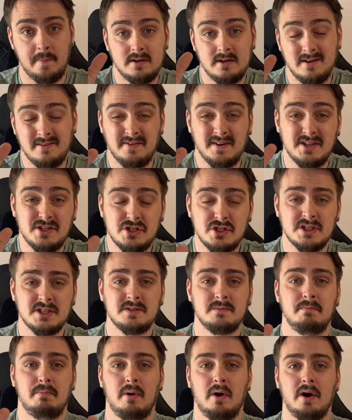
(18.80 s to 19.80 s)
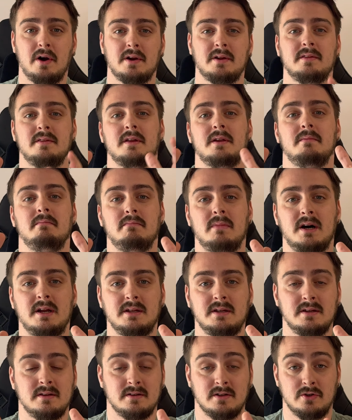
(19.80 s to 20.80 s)
If I just parked that
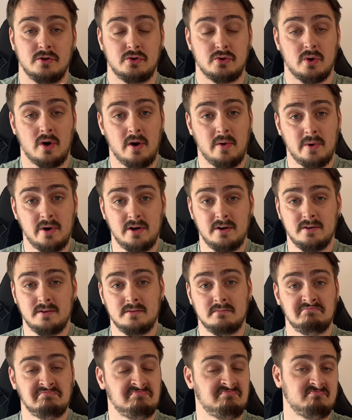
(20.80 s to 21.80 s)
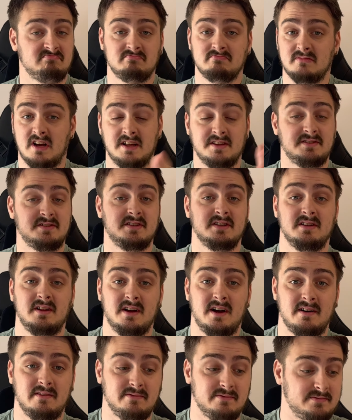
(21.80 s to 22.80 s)
money in a drawer, I'd still
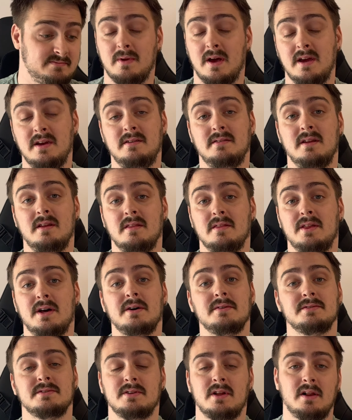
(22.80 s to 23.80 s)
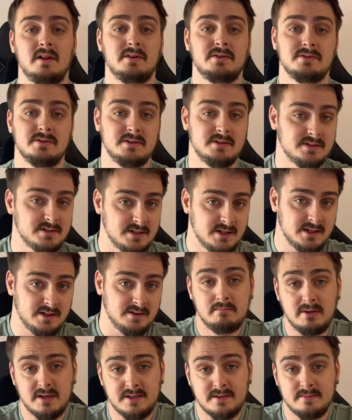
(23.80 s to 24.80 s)
have $18,000 to this day.
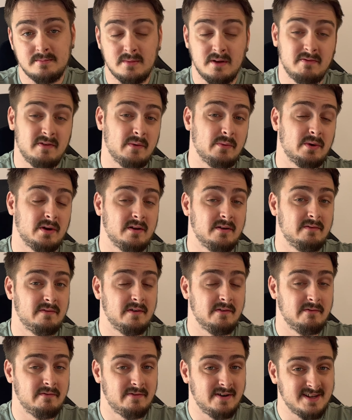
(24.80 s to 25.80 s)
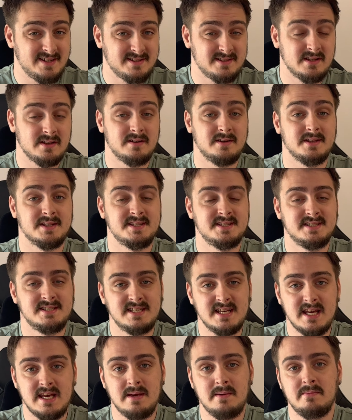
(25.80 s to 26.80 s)
But if I would have invested the
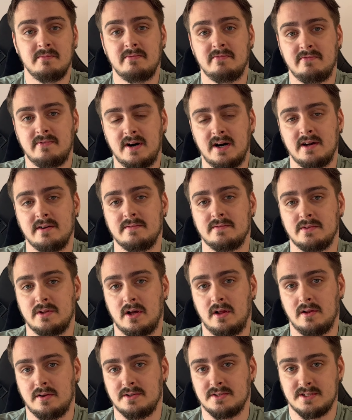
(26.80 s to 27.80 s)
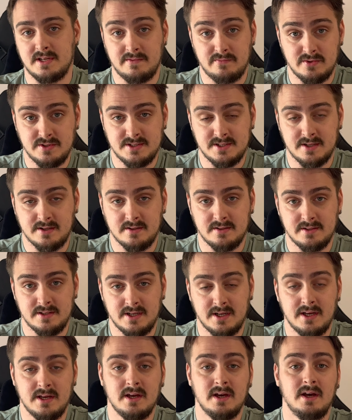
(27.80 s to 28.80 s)
same $5 every single
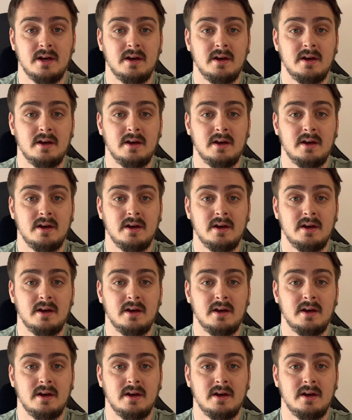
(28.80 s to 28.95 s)
day